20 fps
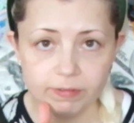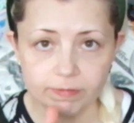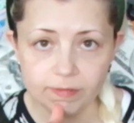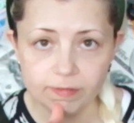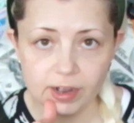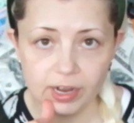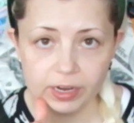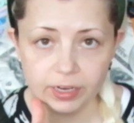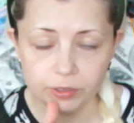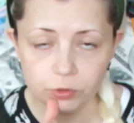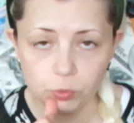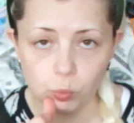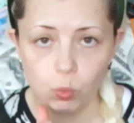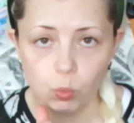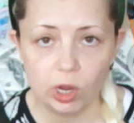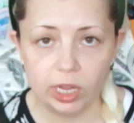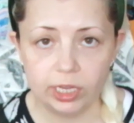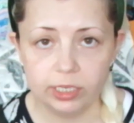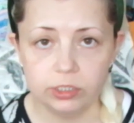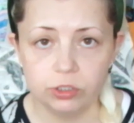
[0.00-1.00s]
find
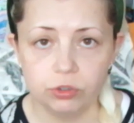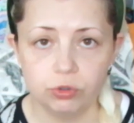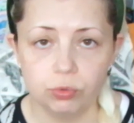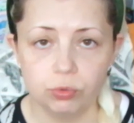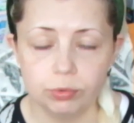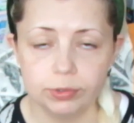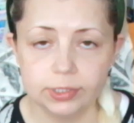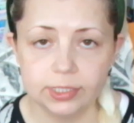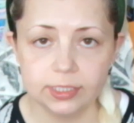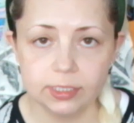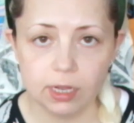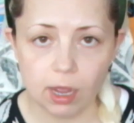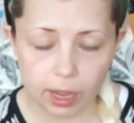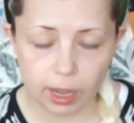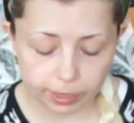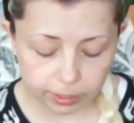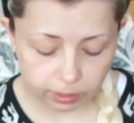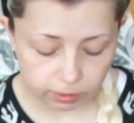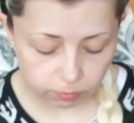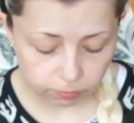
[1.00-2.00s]
ways to
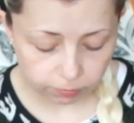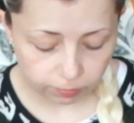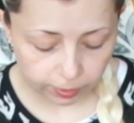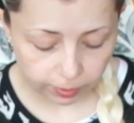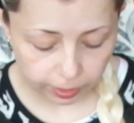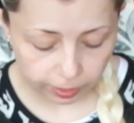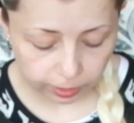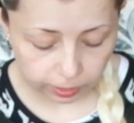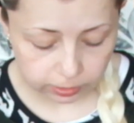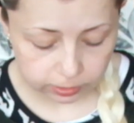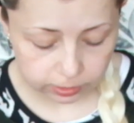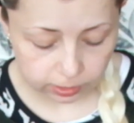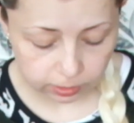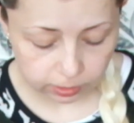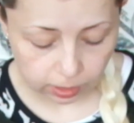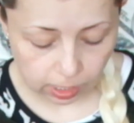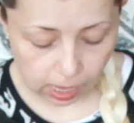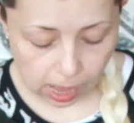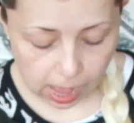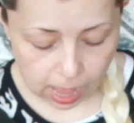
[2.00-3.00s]
recycle things
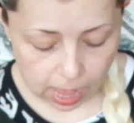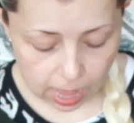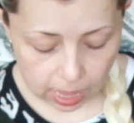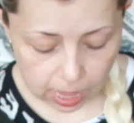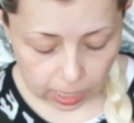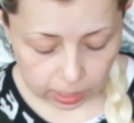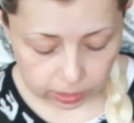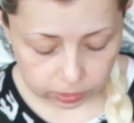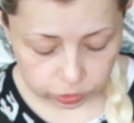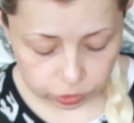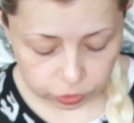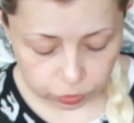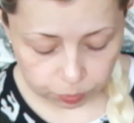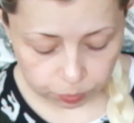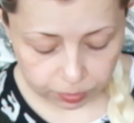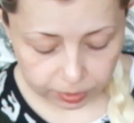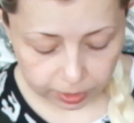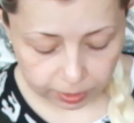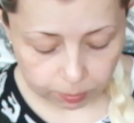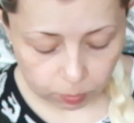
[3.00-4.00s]
and to
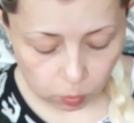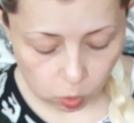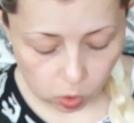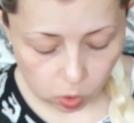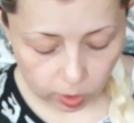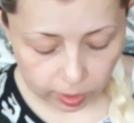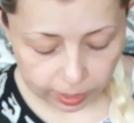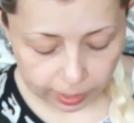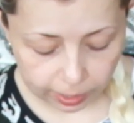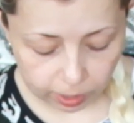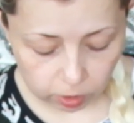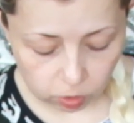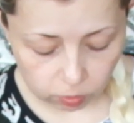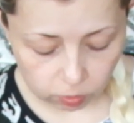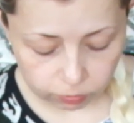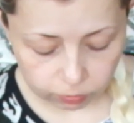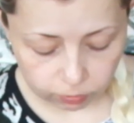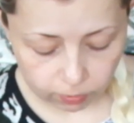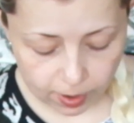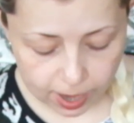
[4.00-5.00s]
be more
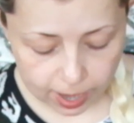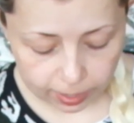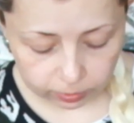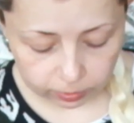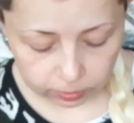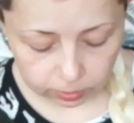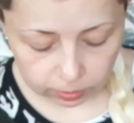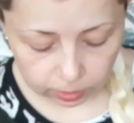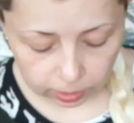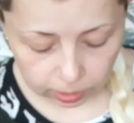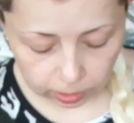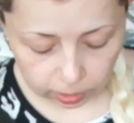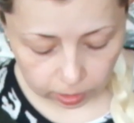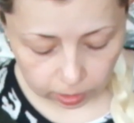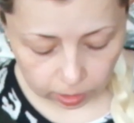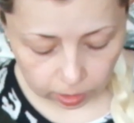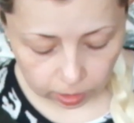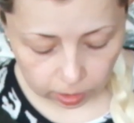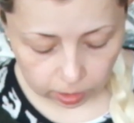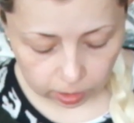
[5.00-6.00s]

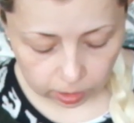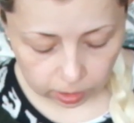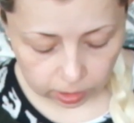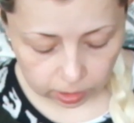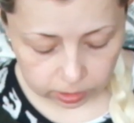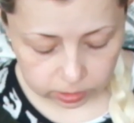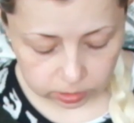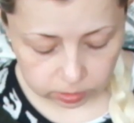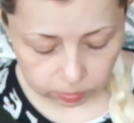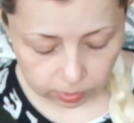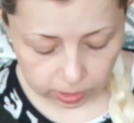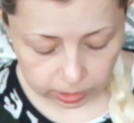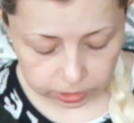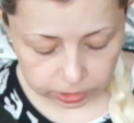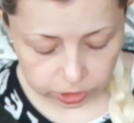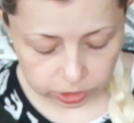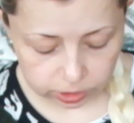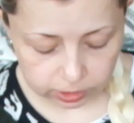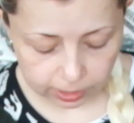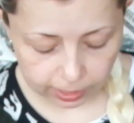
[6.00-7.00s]
eco-friendly as
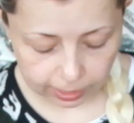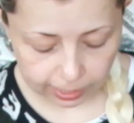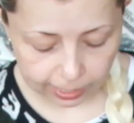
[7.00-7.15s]
much as I